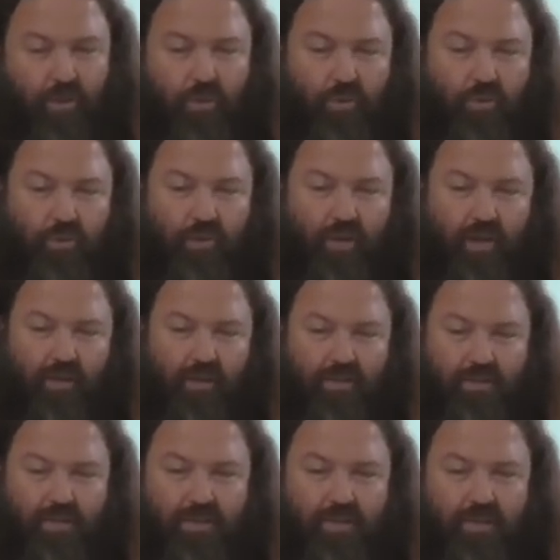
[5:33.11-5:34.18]
Who
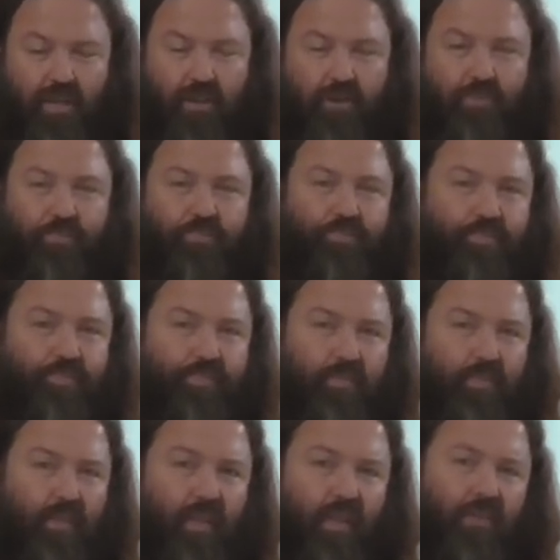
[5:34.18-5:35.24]
knows? So,
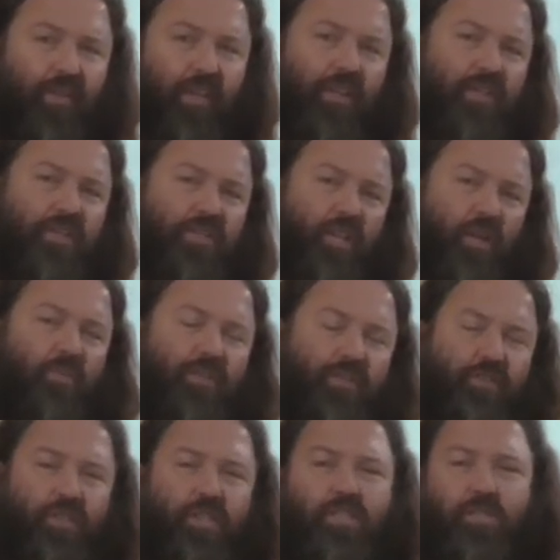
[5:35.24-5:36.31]
thank you so much
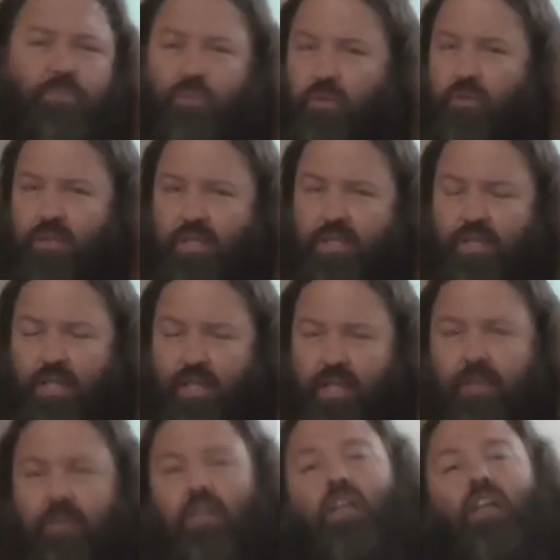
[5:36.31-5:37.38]
for your support this
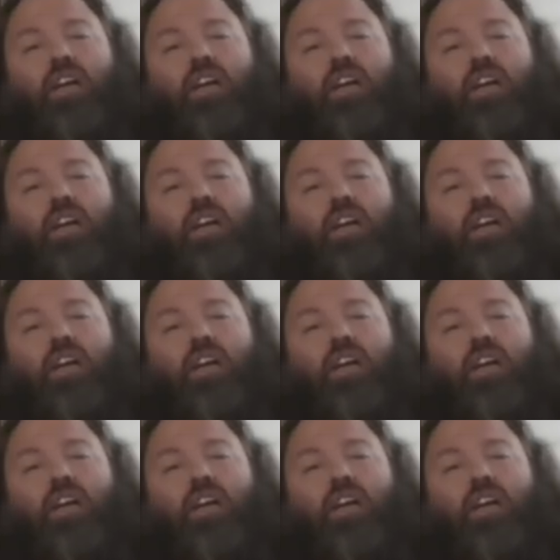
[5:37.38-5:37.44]
year.